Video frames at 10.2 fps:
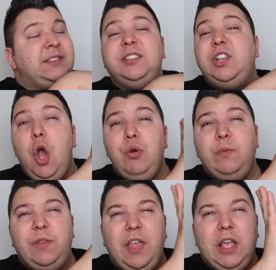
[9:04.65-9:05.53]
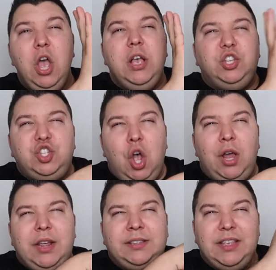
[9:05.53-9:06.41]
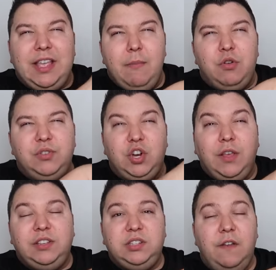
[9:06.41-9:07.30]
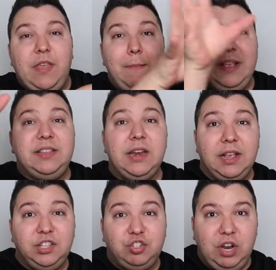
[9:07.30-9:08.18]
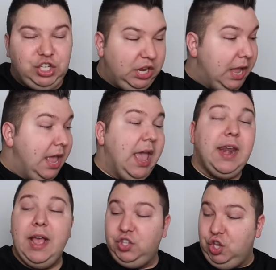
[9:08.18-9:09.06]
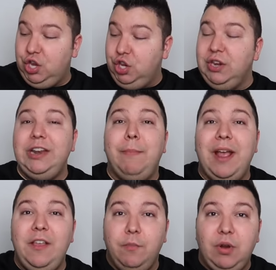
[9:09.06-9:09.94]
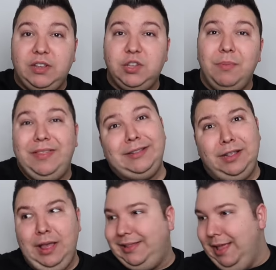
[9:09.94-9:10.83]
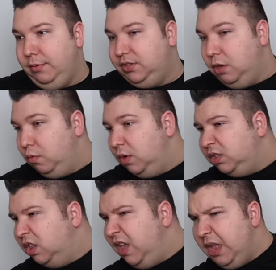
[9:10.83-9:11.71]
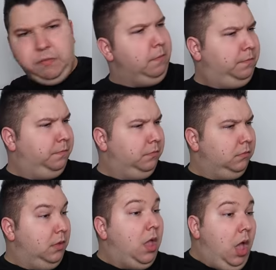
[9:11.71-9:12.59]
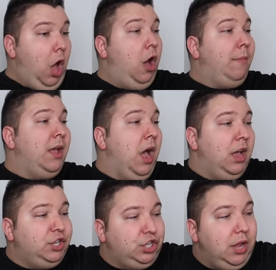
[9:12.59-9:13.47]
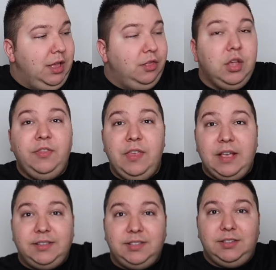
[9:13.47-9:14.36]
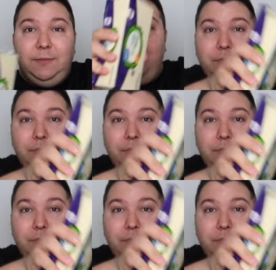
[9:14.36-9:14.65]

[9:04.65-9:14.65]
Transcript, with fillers: This is coated with like sawdust and chemicals and all this stuff that makes it not as stretchy and not as good. You need to buy it in the bricks, so, but that's a lot of labor. So where's the thing? It's right there. Oh my gosh, look at this.